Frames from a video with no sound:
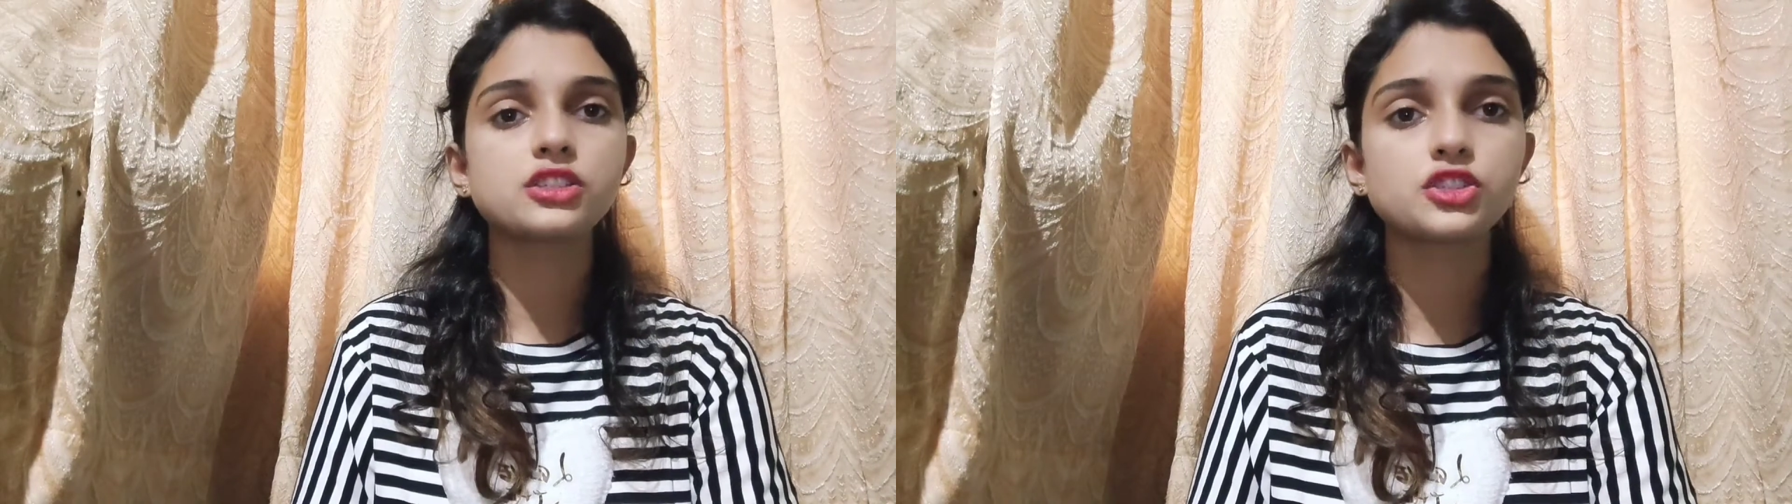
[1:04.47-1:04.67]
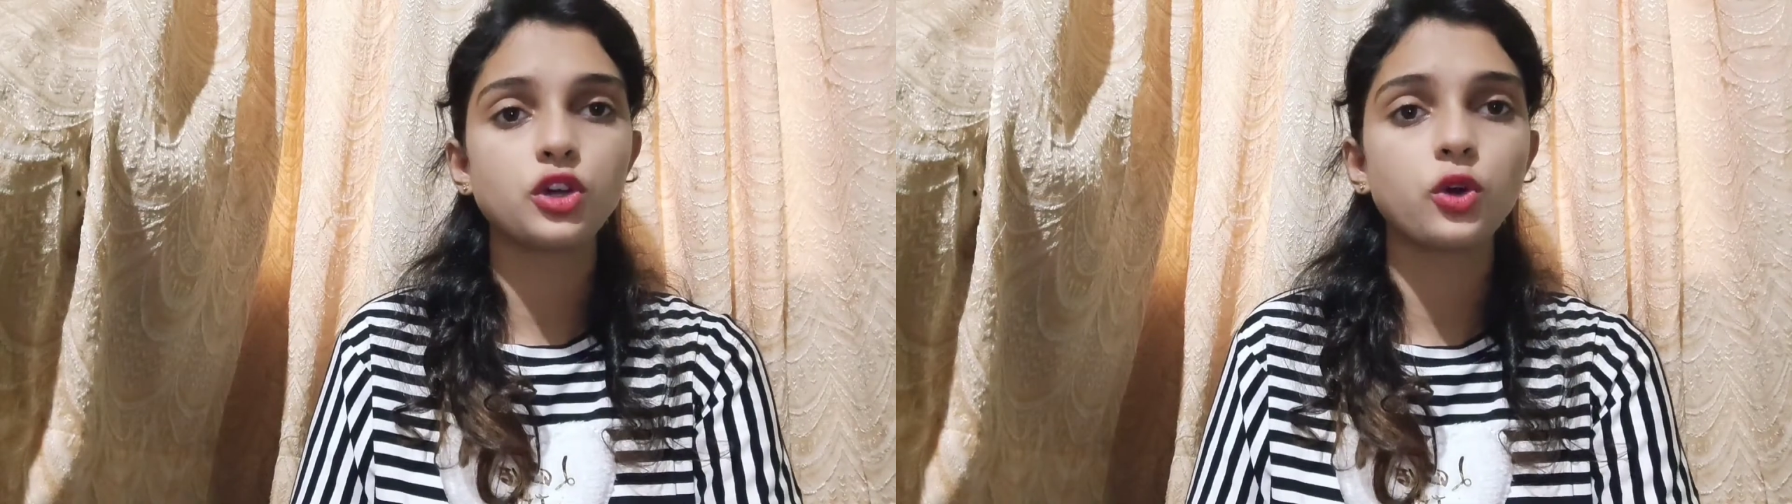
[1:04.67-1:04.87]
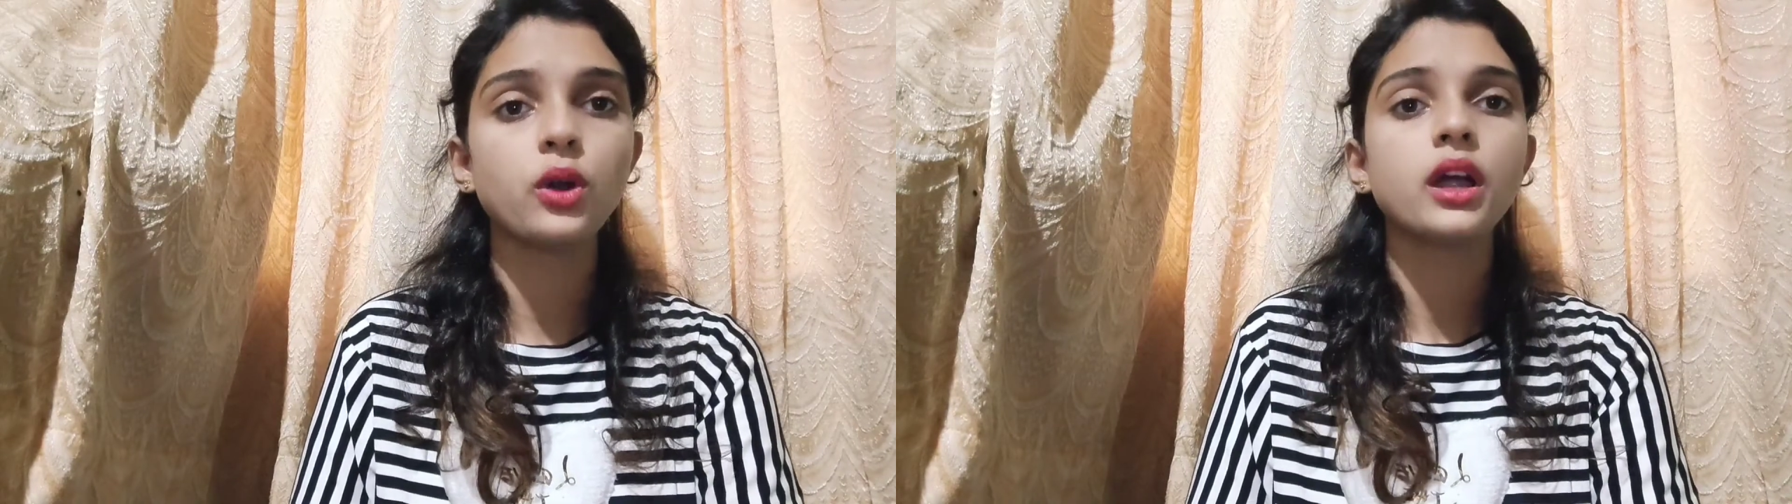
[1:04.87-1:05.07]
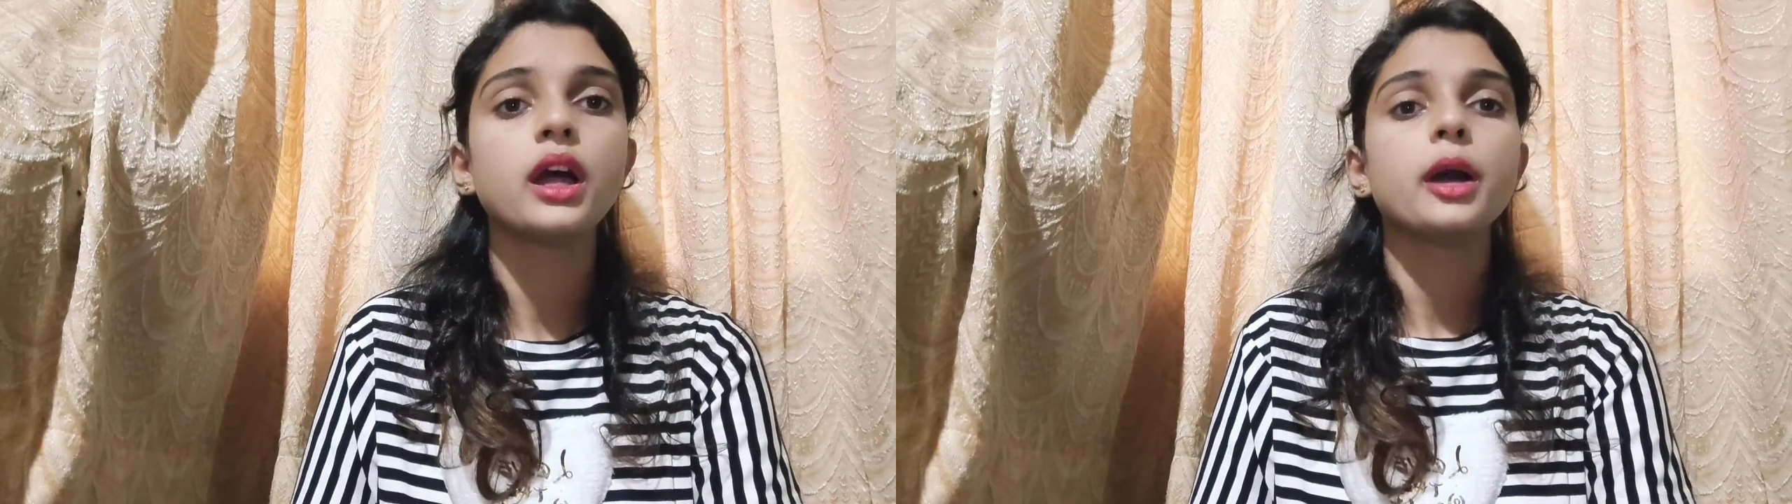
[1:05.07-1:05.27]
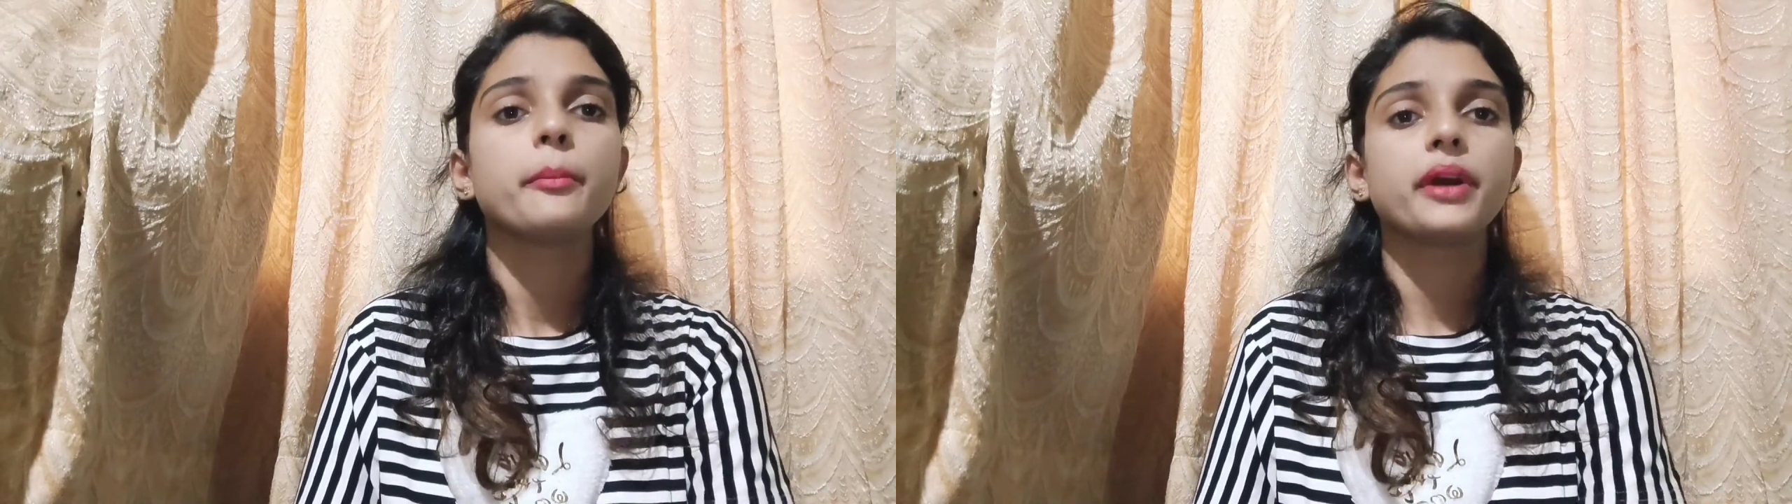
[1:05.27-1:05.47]
show,
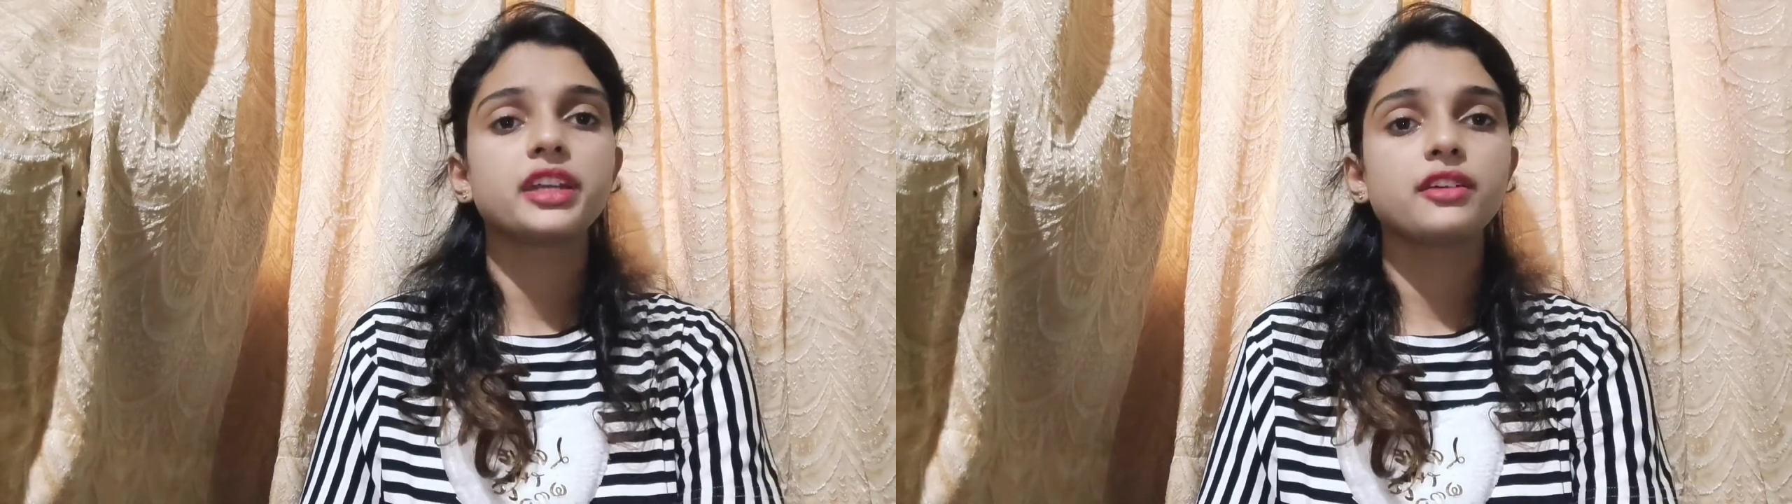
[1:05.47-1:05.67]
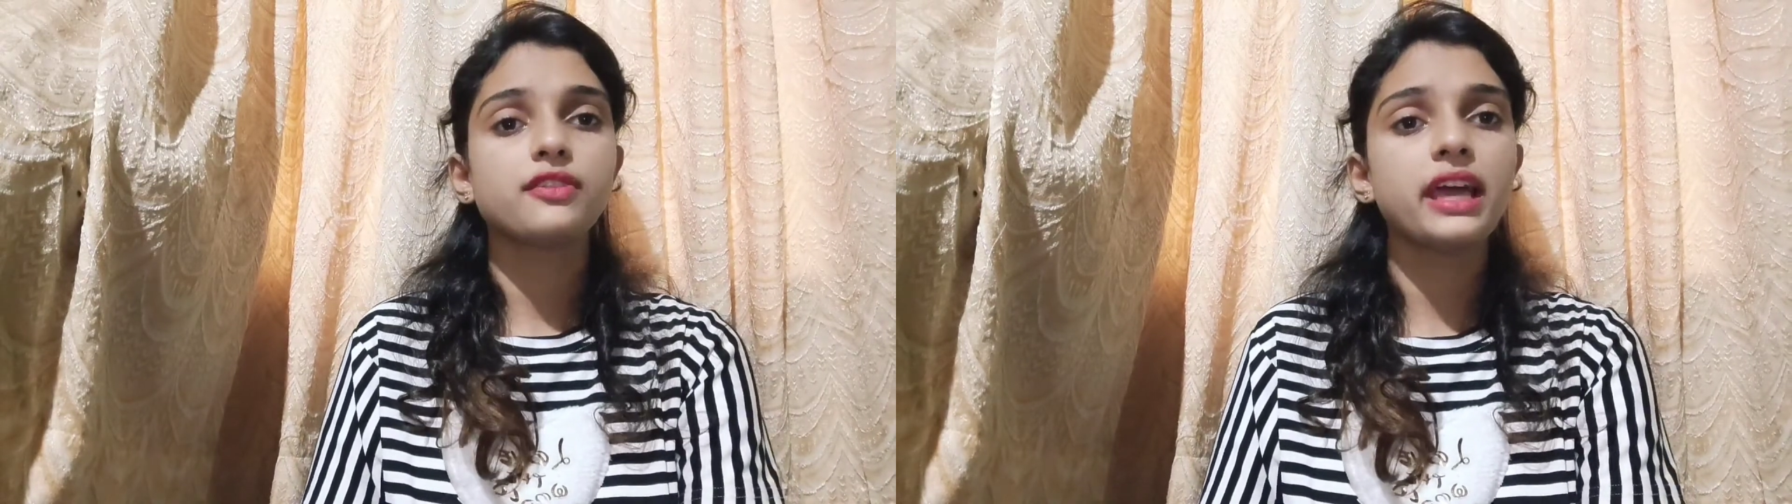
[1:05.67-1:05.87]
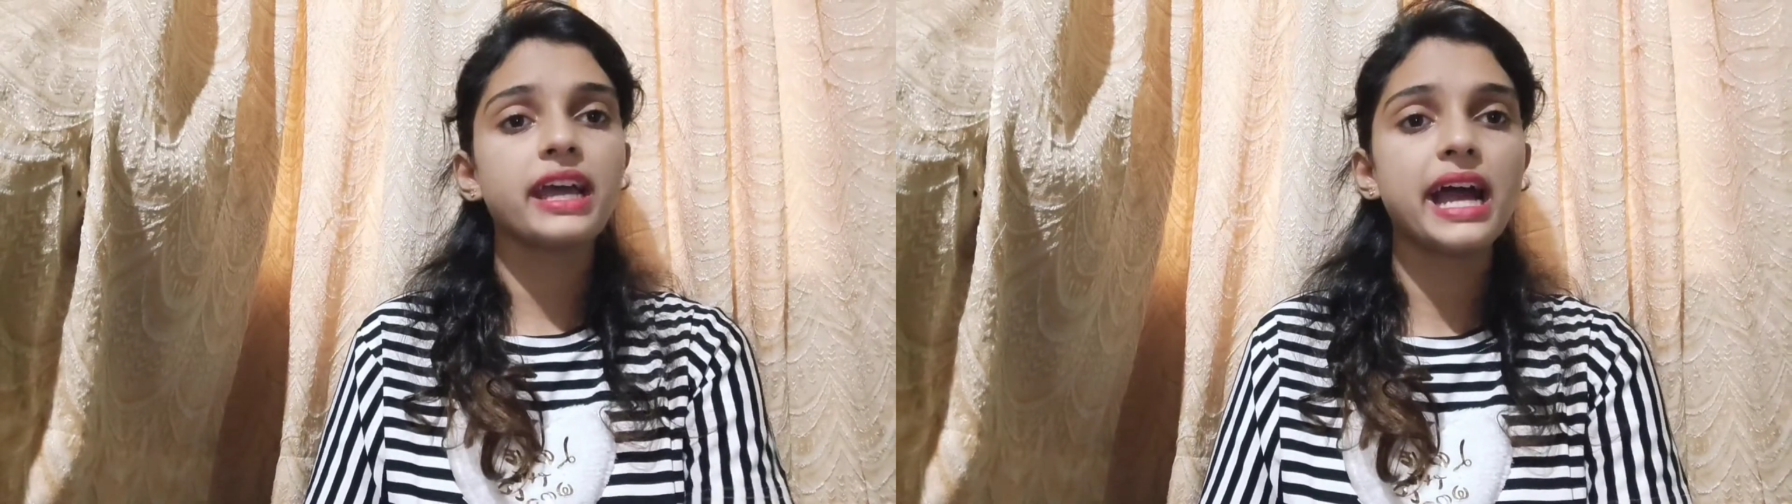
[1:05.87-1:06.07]
butterfly